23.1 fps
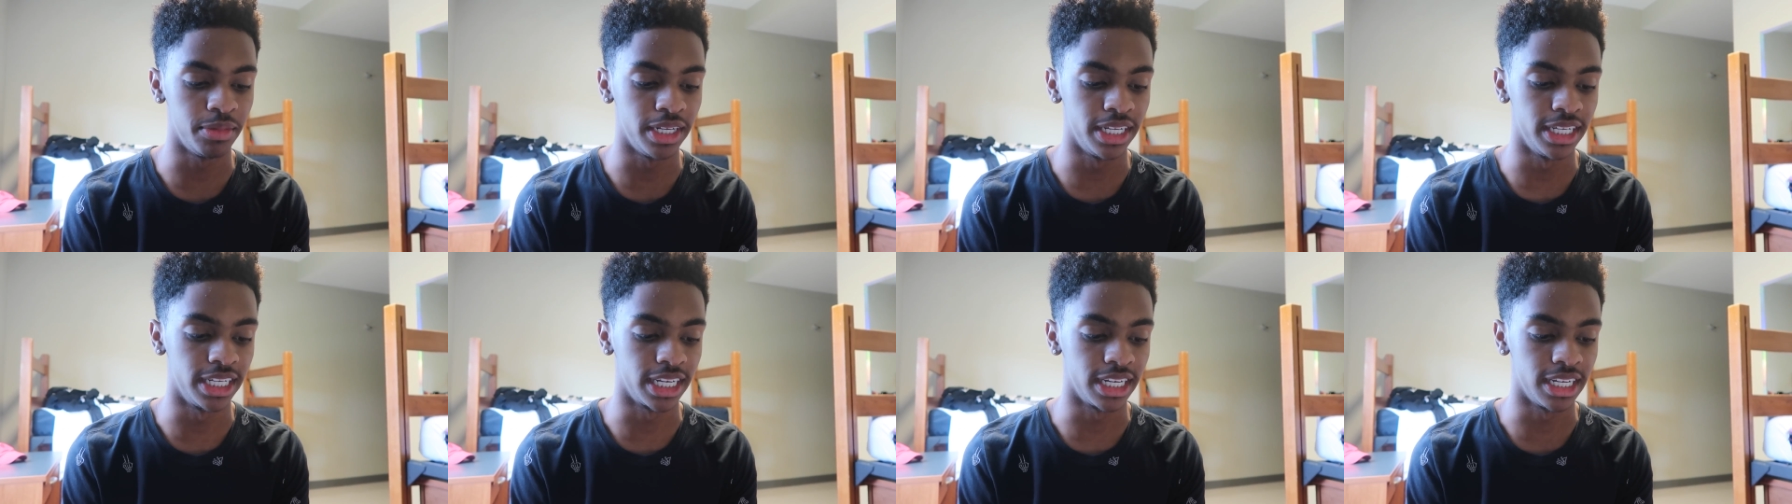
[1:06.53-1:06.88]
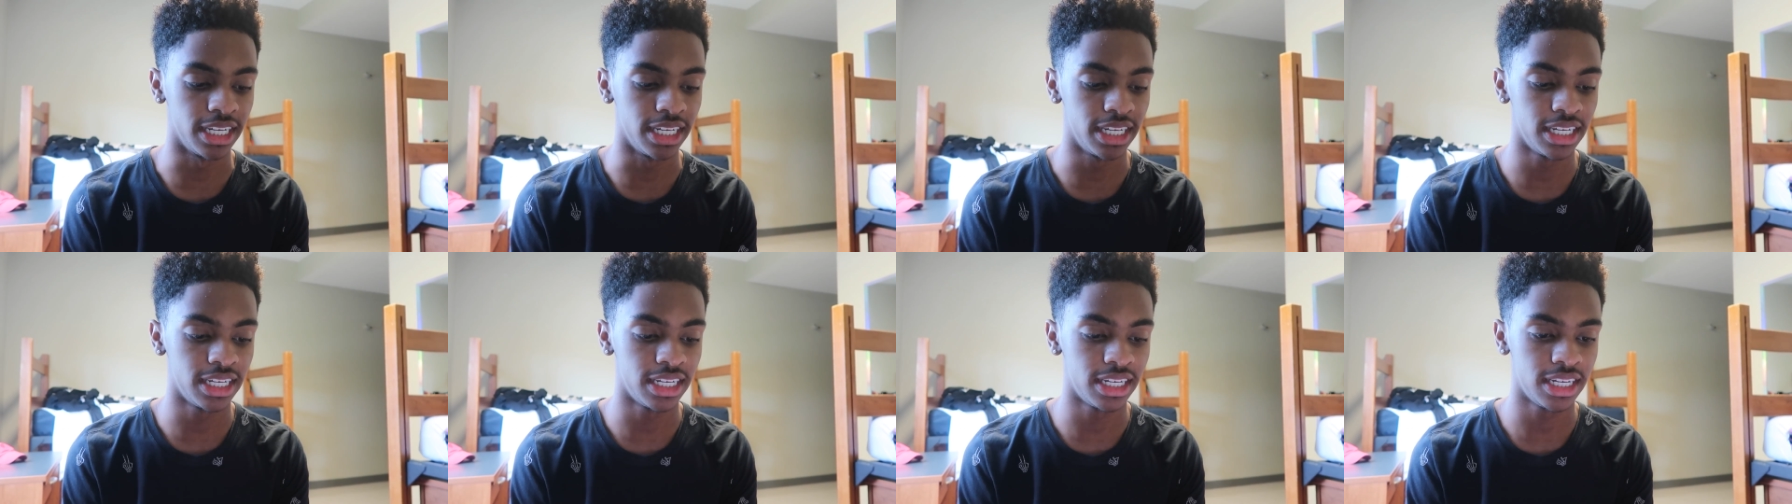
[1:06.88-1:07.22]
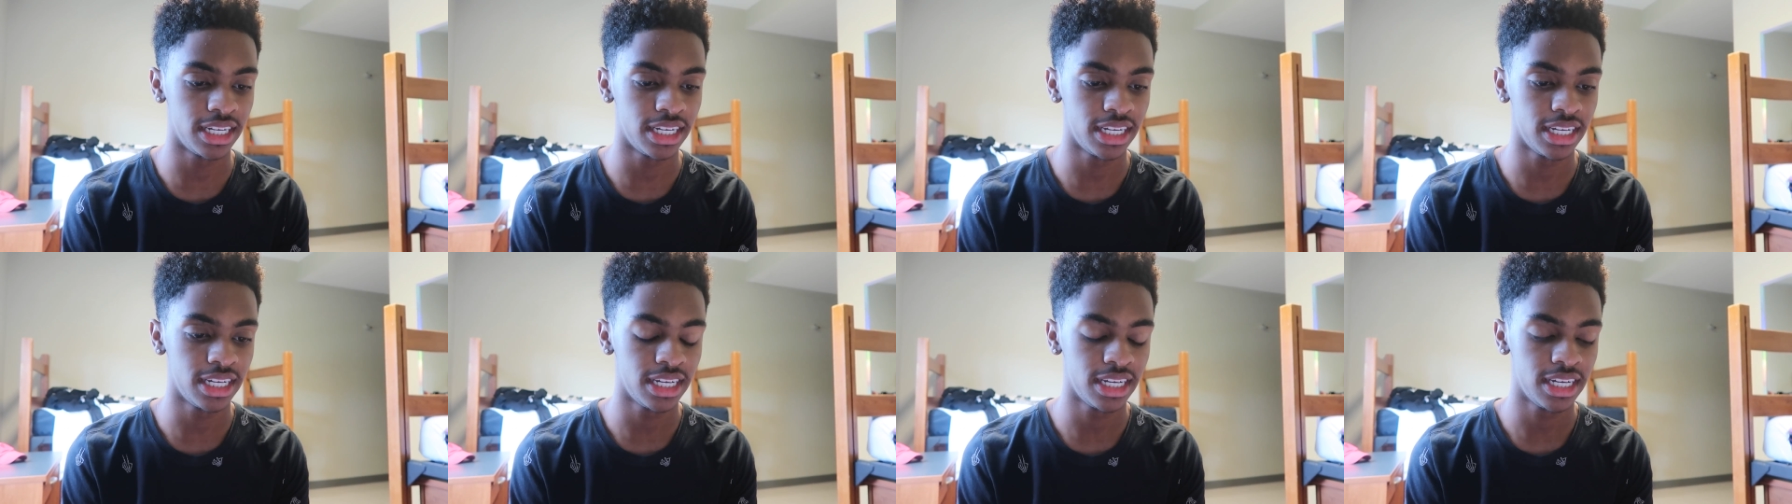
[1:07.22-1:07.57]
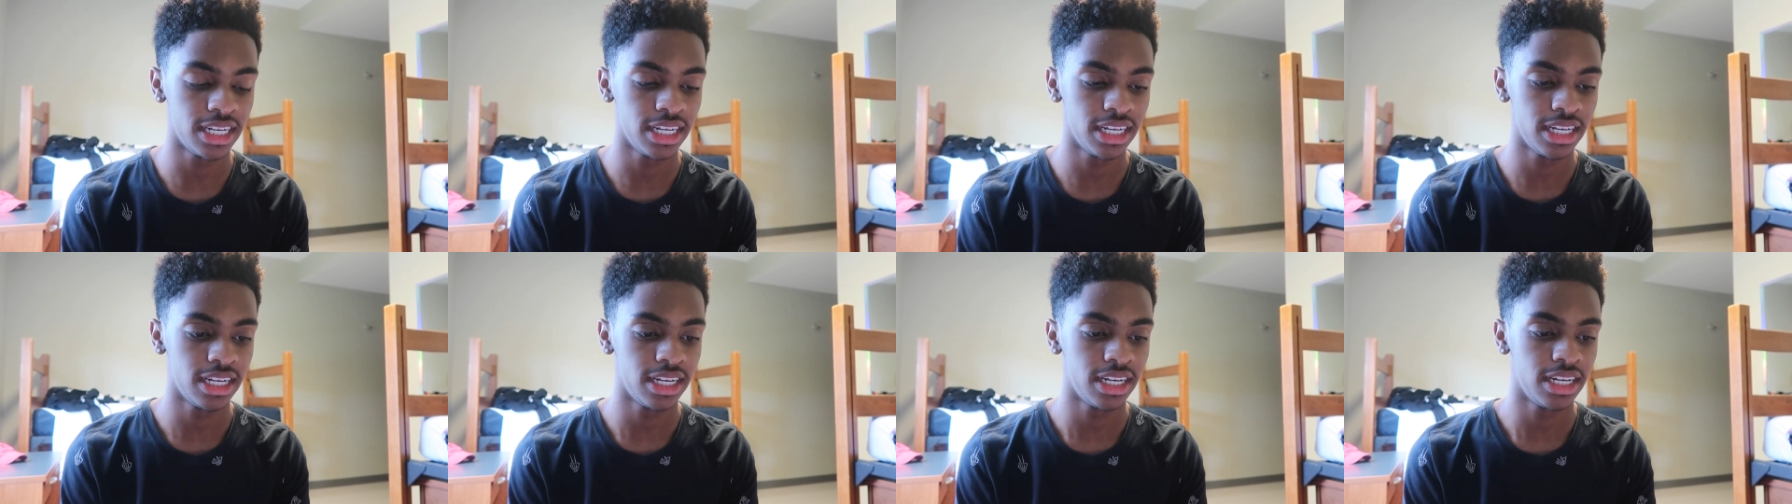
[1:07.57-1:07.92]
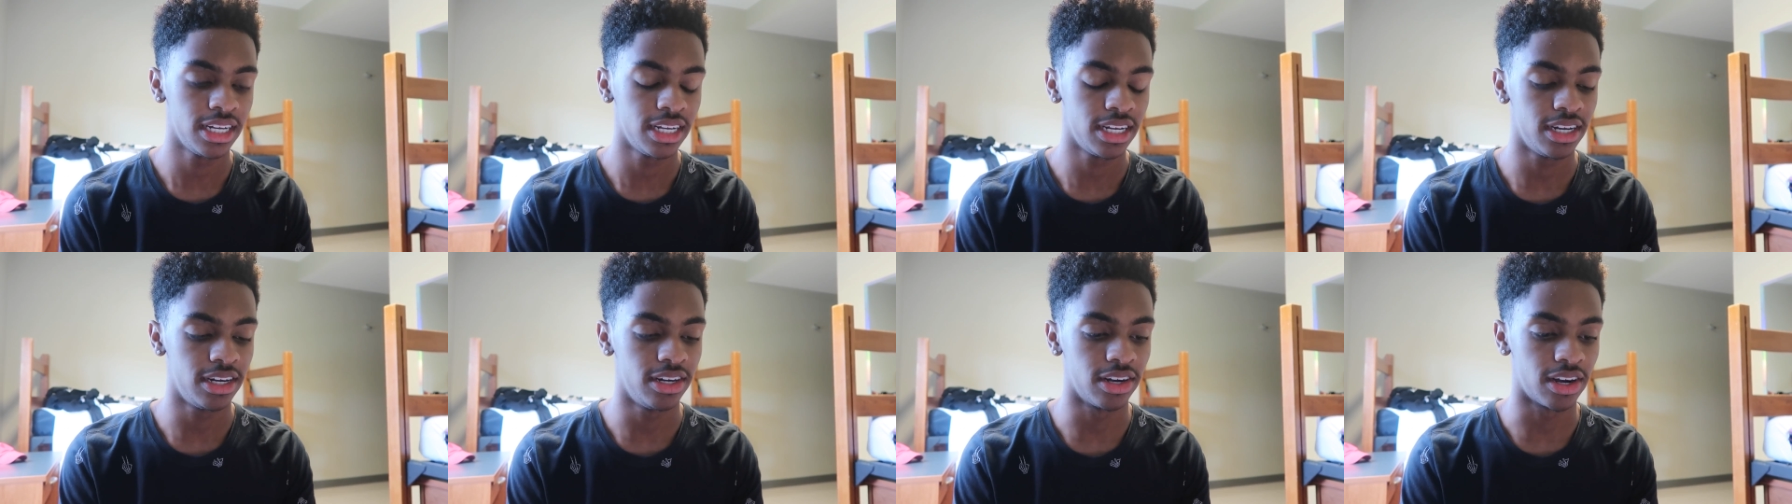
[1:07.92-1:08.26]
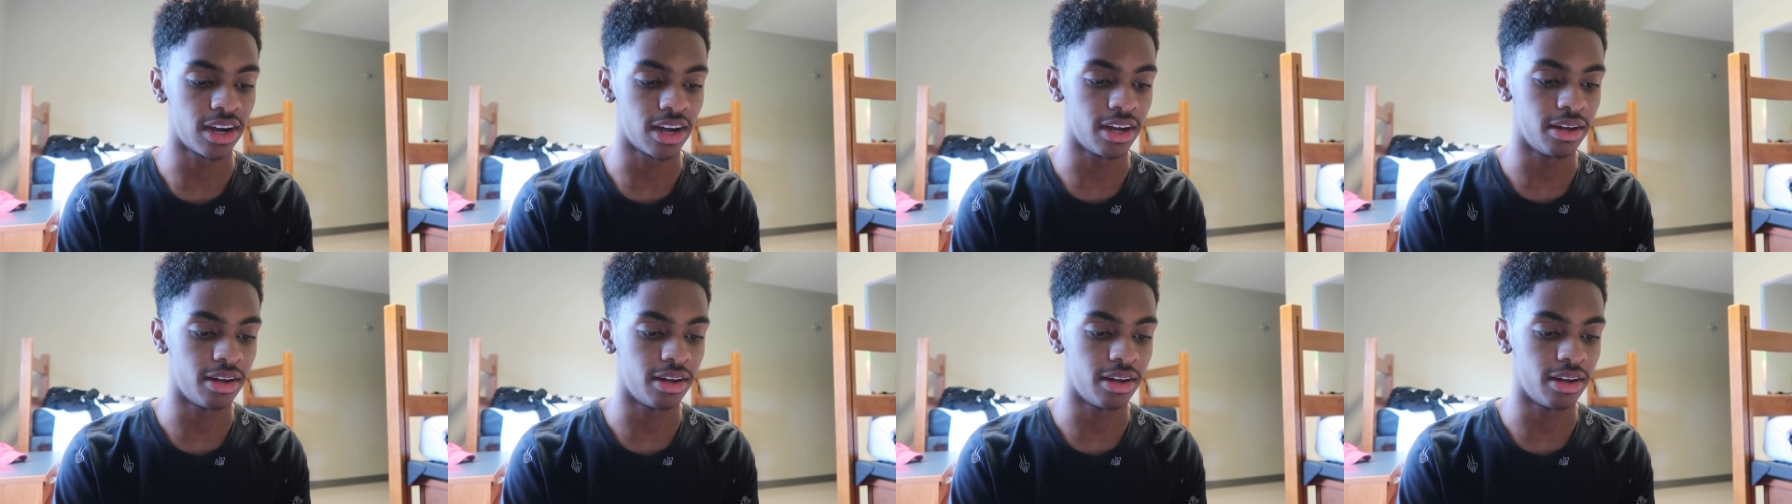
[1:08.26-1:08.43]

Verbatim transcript: me in it. Hold